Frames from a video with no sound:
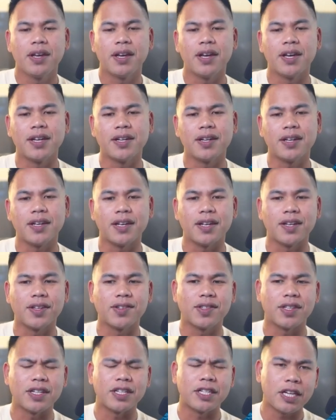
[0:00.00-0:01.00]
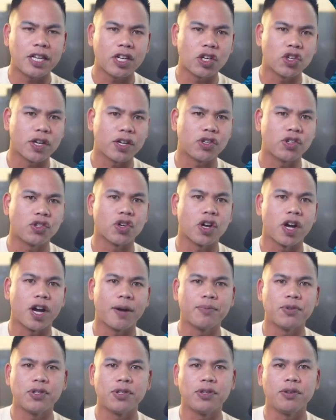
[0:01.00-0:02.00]
And it's the DJ's
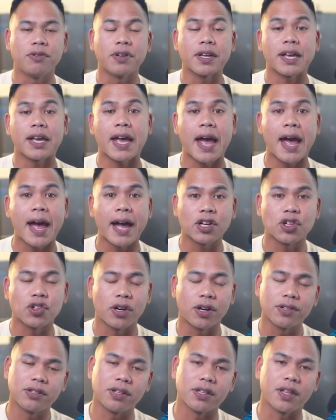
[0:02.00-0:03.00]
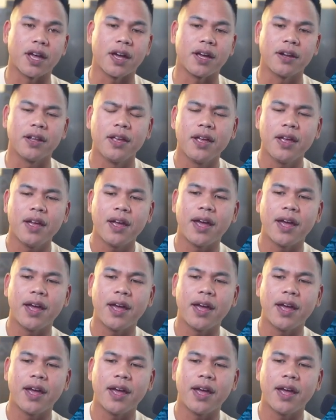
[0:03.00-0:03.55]
job to catch on to that